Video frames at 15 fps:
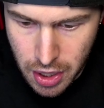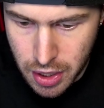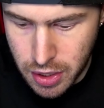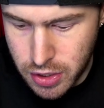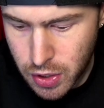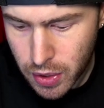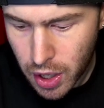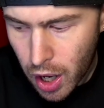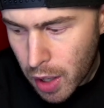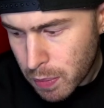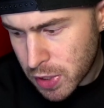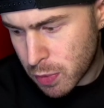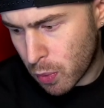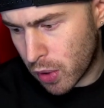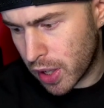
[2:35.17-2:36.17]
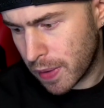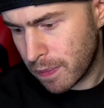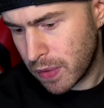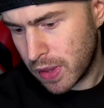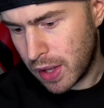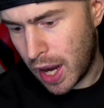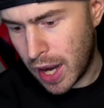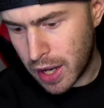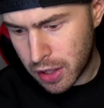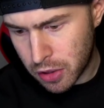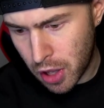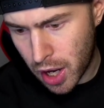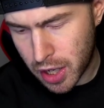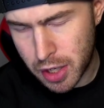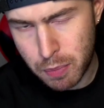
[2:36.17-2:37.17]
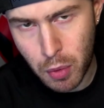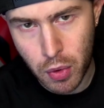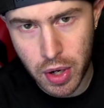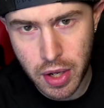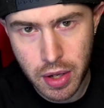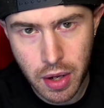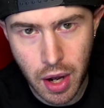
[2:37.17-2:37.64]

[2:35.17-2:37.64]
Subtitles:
So I got up this morning, 8 o'clock in the morning.